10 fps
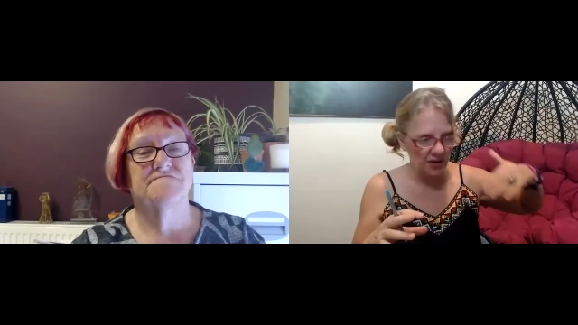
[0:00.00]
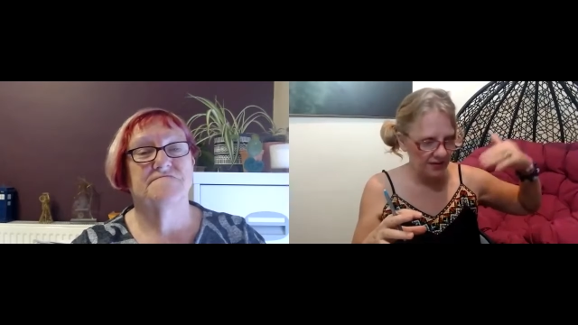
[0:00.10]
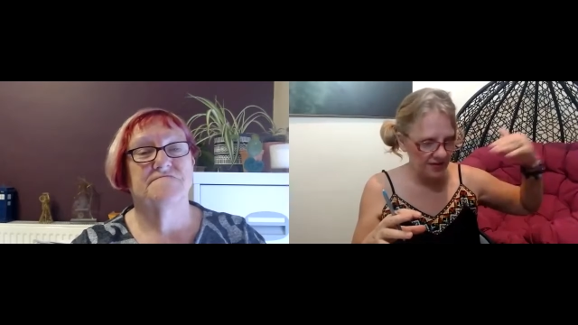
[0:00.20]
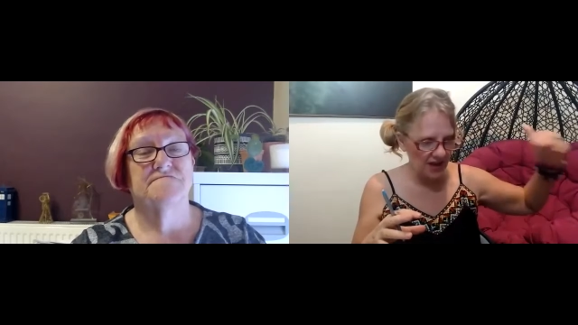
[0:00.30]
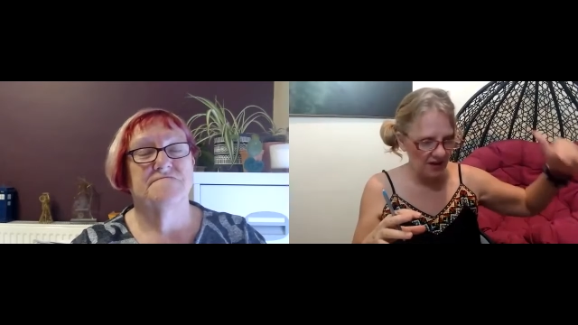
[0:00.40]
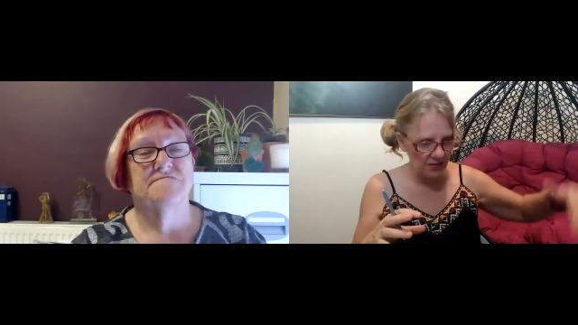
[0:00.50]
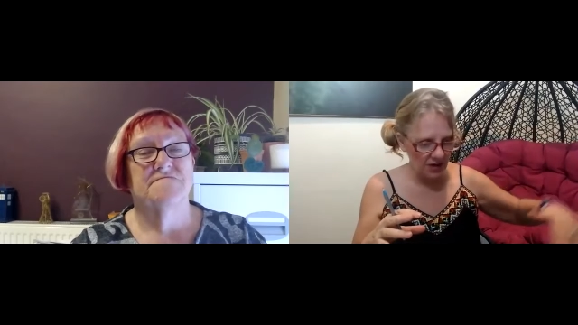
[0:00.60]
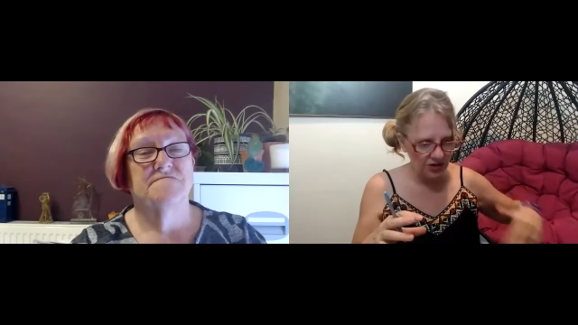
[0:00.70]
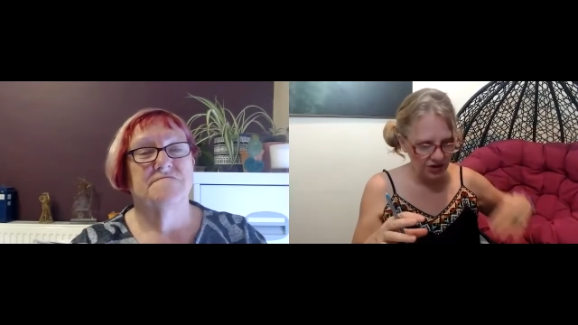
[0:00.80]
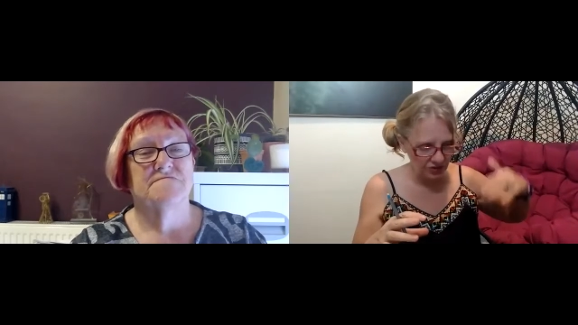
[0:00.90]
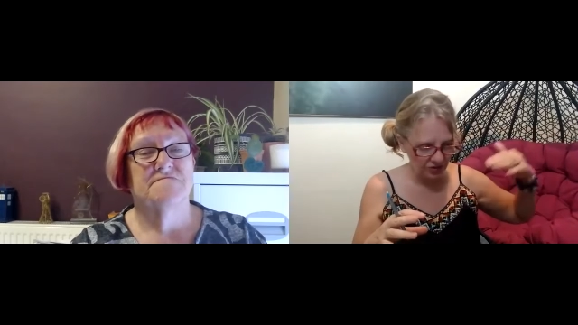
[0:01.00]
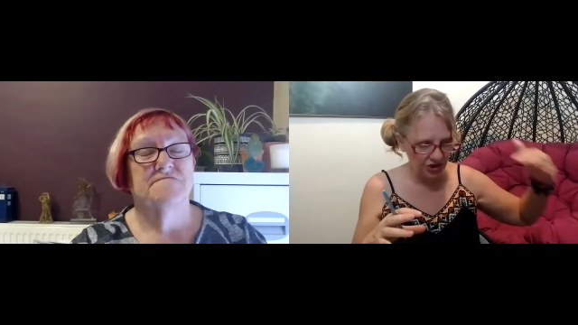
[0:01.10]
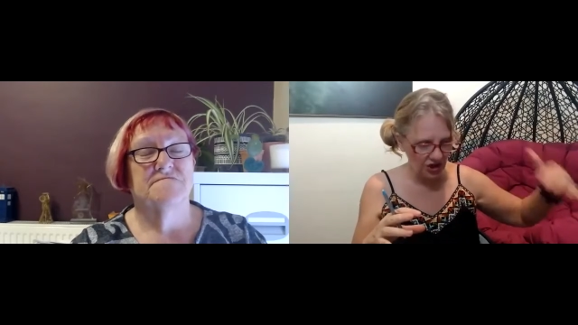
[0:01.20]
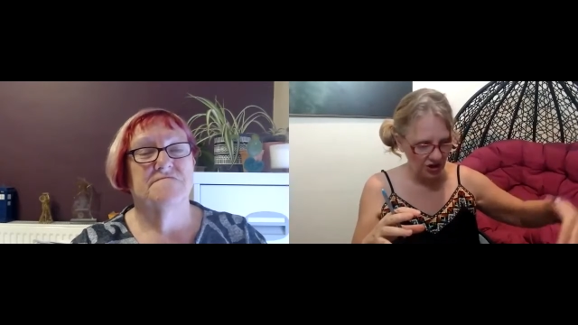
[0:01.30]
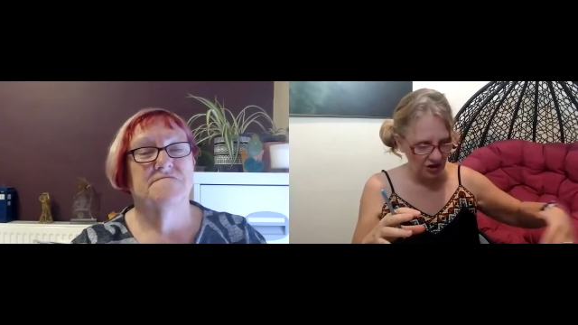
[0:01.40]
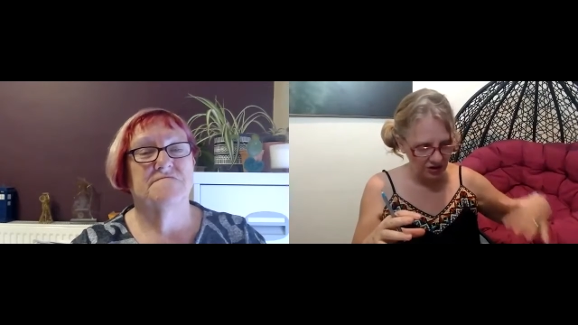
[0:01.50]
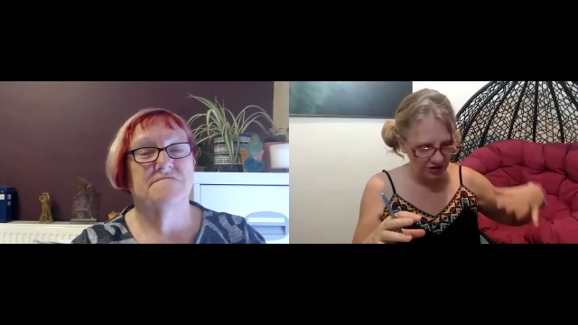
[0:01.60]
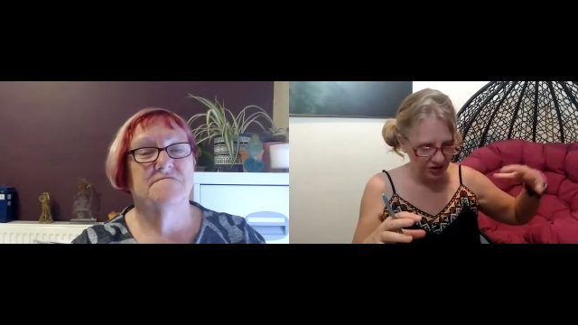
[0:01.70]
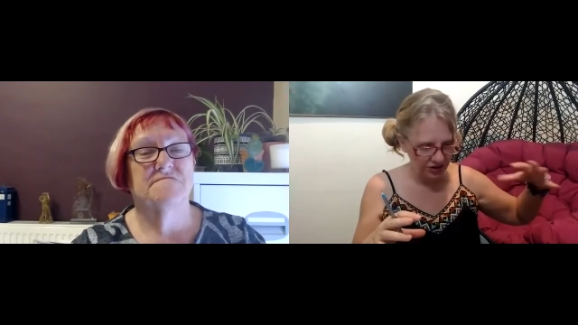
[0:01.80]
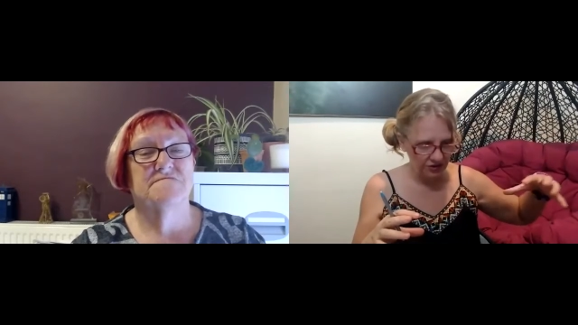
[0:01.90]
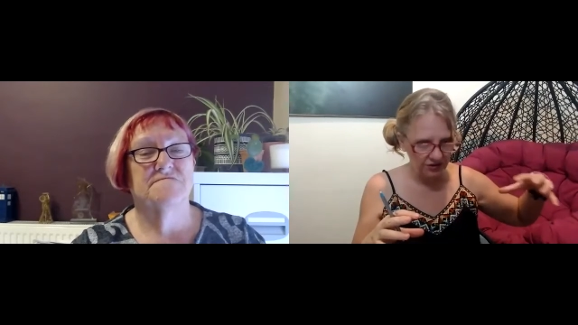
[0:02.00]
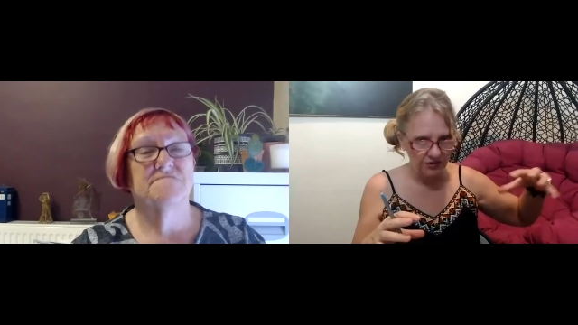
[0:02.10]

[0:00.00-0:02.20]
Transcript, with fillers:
Speaker 1: go of that emotional charge,